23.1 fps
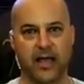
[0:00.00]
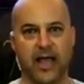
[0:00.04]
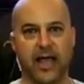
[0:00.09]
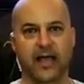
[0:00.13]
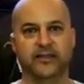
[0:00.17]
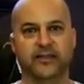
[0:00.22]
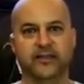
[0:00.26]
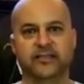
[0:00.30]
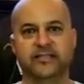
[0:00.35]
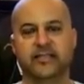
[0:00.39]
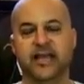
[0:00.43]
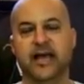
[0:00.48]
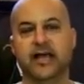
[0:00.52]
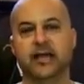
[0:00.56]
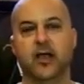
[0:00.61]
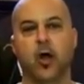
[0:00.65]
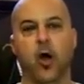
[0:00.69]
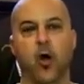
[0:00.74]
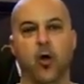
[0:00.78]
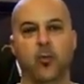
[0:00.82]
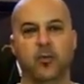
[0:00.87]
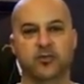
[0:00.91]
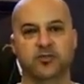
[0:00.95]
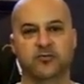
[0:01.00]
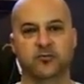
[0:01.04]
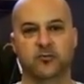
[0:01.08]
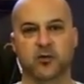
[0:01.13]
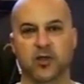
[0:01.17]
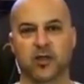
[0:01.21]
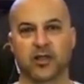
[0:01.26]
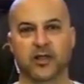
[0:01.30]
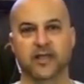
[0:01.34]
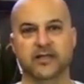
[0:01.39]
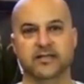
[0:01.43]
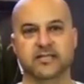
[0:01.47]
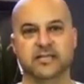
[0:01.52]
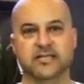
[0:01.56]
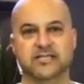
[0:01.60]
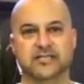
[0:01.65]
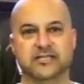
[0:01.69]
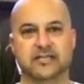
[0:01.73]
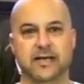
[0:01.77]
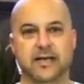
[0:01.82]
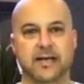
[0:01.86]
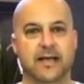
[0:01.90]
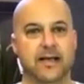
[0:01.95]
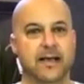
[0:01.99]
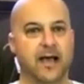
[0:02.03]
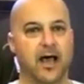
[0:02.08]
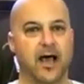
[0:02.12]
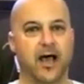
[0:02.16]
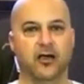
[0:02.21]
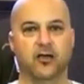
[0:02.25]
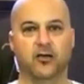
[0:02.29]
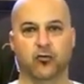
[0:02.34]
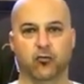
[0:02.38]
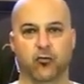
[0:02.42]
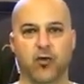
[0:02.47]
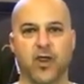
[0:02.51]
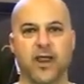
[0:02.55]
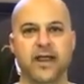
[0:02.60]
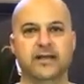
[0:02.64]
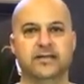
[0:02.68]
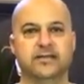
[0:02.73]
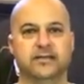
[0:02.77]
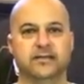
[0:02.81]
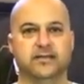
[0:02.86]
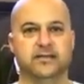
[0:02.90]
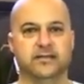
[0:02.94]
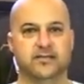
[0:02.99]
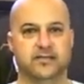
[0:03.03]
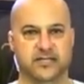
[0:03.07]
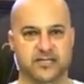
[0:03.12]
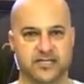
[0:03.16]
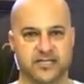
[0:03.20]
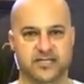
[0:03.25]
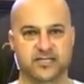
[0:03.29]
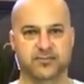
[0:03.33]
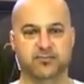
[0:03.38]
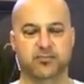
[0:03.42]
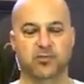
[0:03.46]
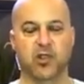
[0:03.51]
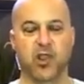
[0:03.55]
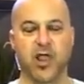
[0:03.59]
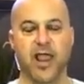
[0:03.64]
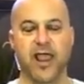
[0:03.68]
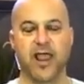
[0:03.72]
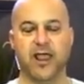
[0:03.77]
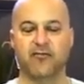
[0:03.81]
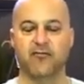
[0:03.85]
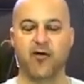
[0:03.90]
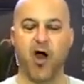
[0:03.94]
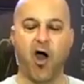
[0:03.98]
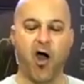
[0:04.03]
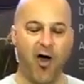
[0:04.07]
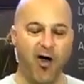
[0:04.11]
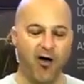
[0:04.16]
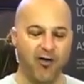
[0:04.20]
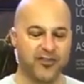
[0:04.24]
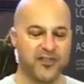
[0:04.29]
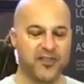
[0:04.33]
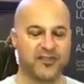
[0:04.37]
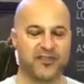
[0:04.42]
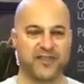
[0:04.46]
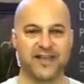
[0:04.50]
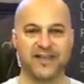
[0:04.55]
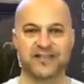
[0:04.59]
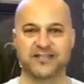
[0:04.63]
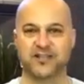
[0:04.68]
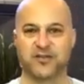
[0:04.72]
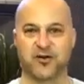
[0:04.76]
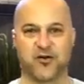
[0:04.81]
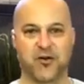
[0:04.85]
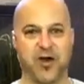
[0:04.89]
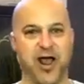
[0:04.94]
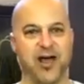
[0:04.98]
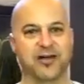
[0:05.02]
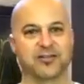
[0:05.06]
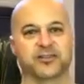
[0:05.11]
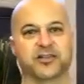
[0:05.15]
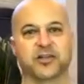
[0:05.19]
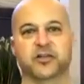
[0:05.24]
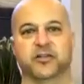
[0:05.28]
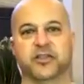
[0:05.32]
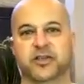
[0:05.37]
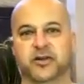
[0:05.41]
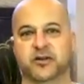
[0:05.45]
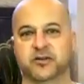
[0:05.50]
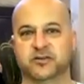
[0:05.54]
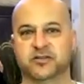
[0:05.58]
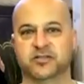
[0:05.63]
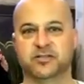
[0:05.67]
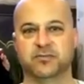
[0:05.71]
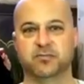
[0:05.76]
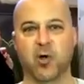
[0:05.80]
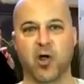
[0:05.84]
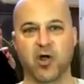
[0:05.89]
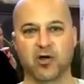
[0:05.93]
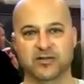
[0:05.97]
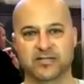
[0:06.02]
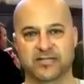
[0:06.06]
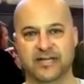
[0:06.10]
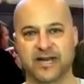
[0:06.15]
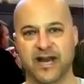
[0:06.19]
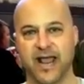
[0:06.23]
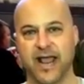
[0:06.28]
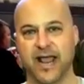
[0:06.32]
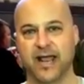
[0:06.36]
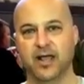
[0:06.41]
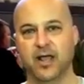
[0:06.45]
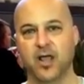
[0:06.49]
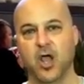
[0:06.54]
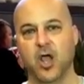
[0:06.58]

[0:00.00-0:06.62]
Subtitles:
And the Tech Home is really just a great display of all the things that are out there that are smart today.